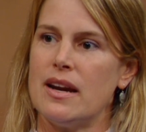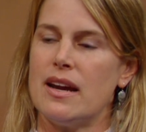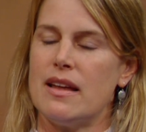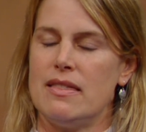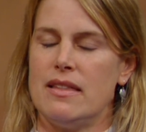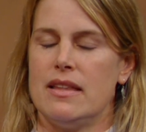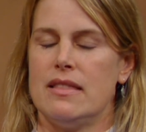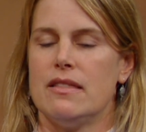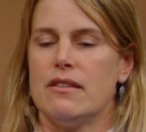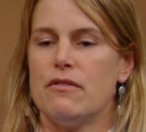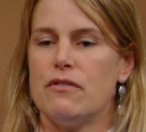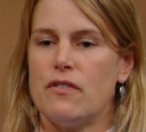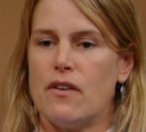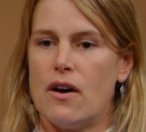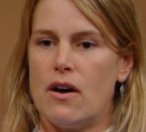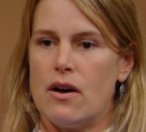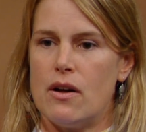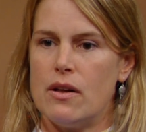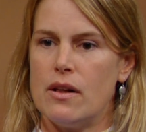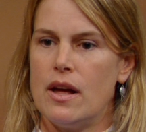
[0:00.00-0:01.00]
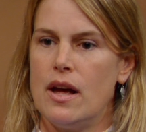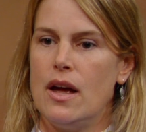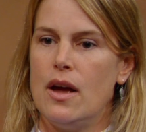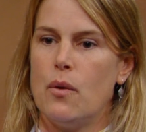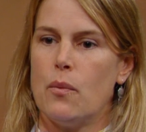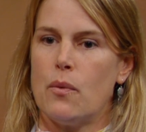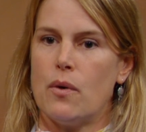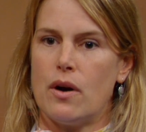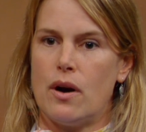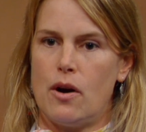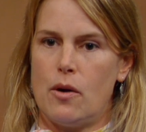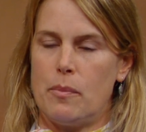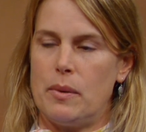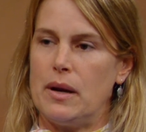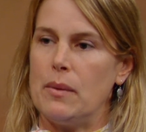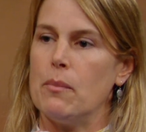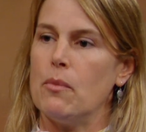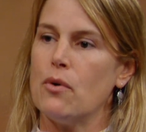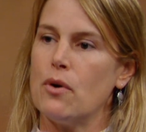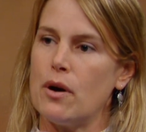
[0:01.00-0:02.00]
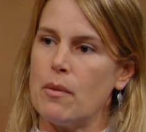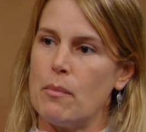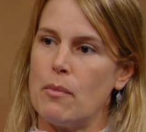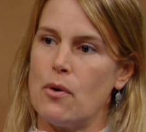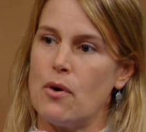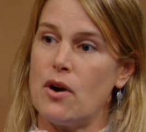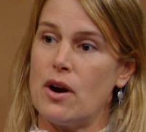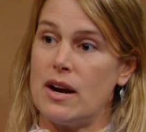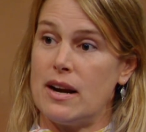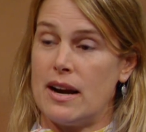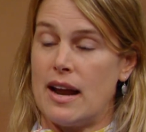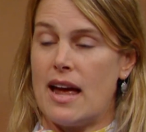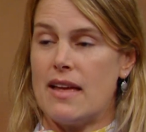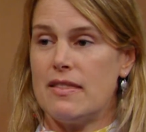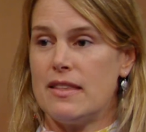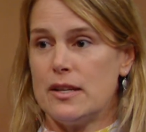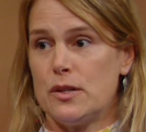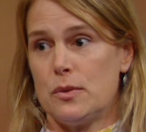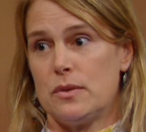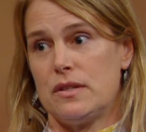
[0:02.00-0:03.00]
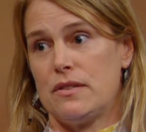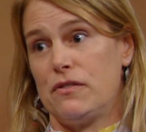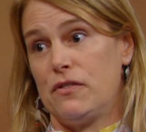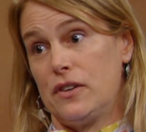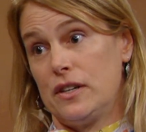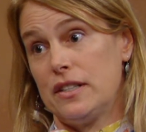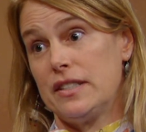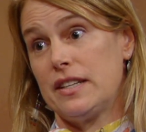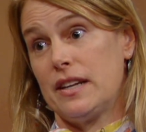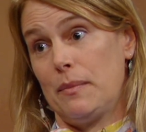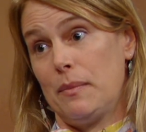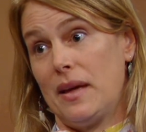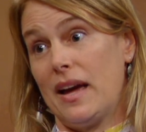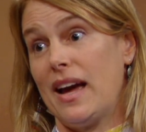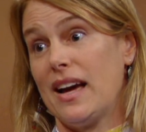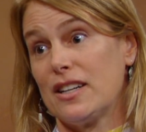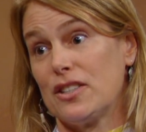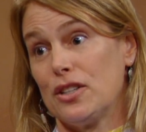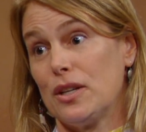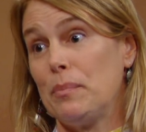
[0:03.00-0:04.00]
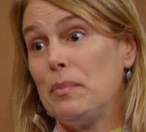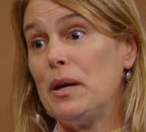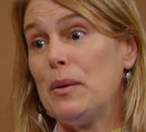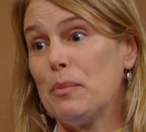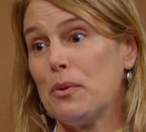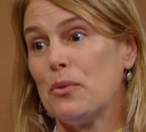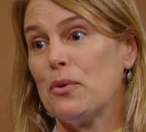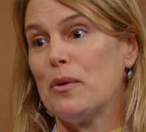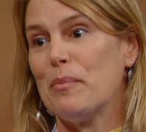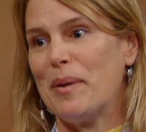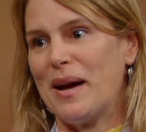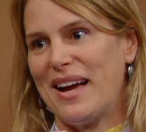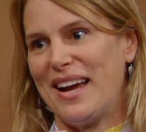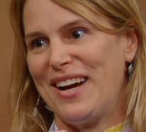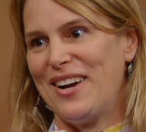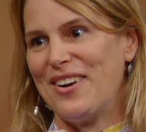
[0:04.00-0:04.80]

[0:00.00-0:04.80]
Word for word: And then the fall, we're hoping more and more. And this was the first time that actually people were buying